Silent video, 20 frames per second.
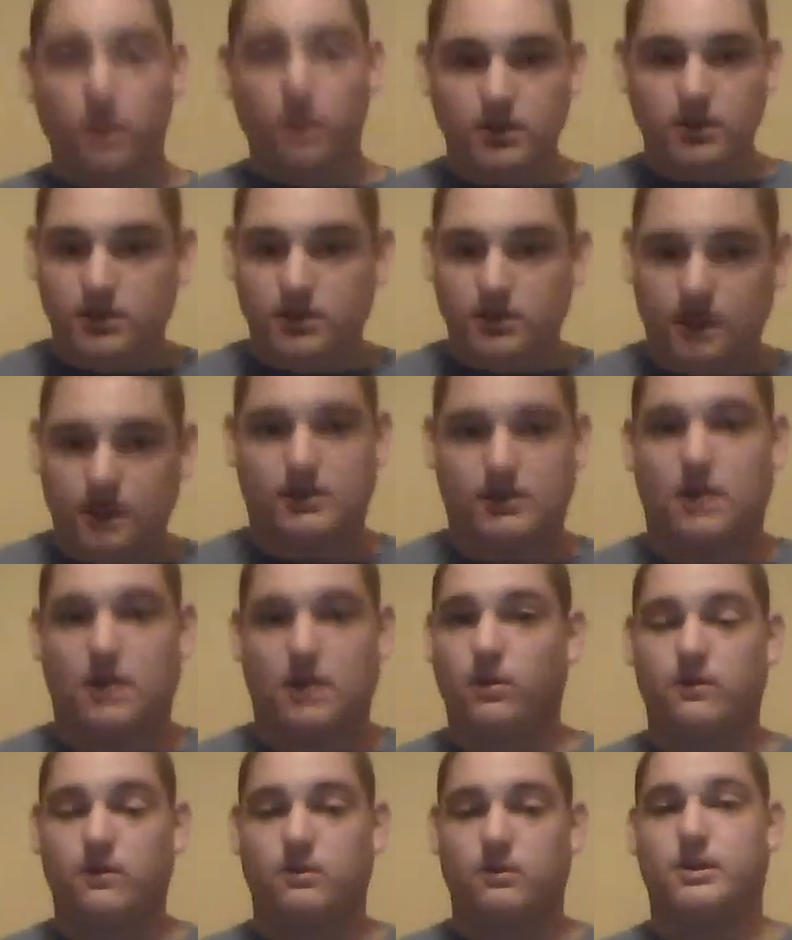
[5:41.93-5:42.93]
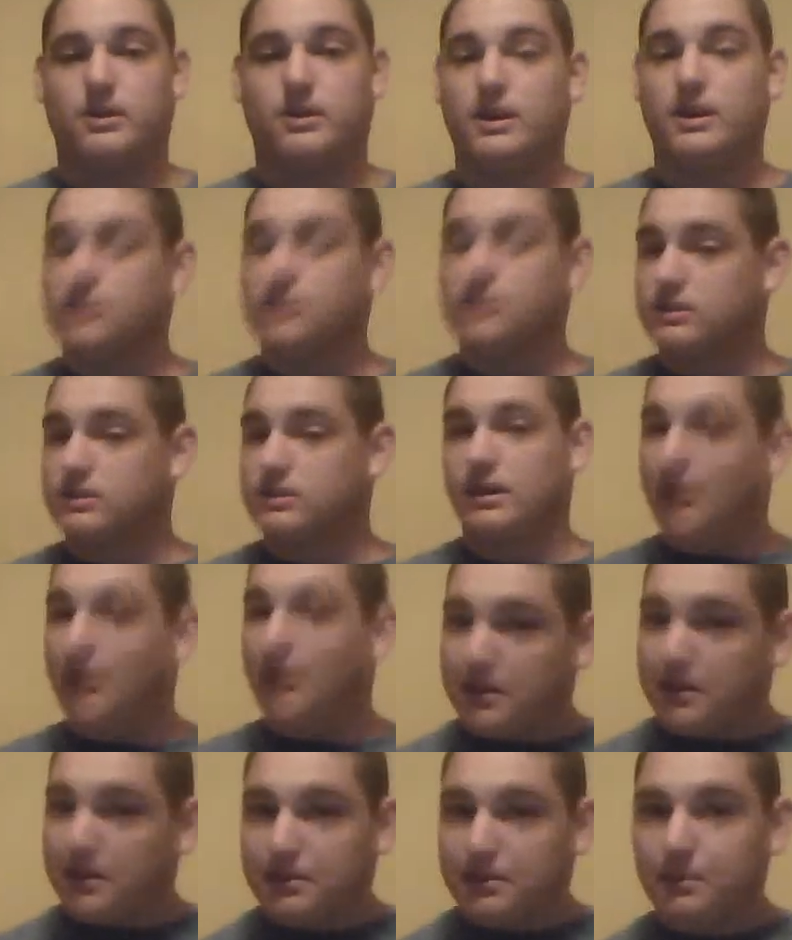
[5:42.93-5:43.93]
this thing sounded ridiculously
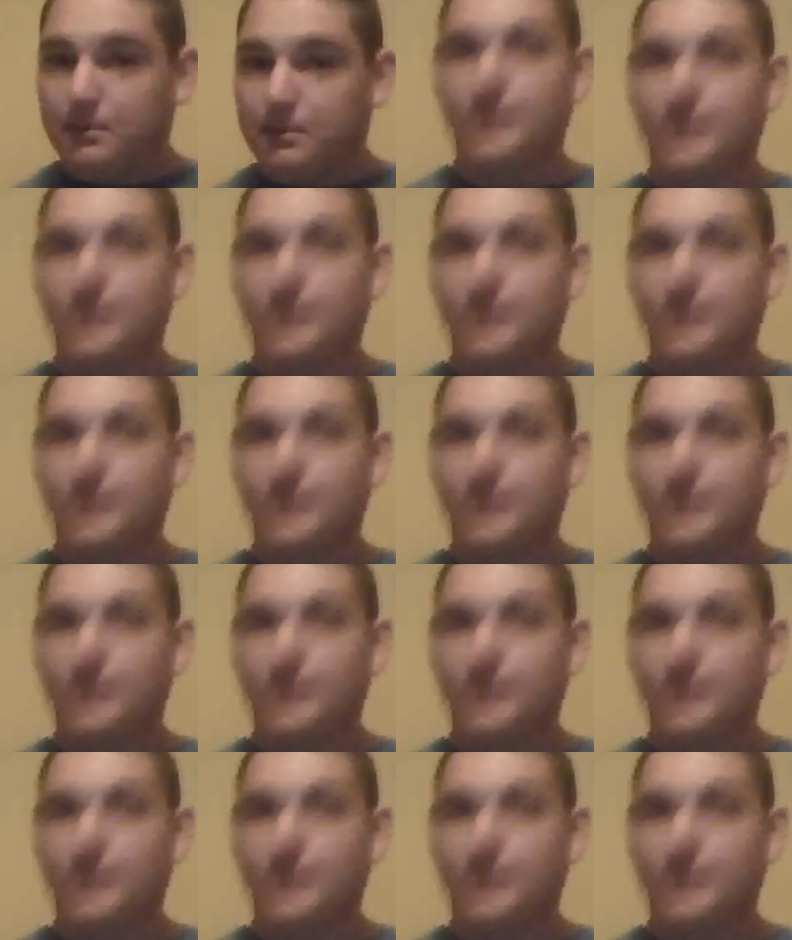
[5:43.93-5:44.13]
awesome.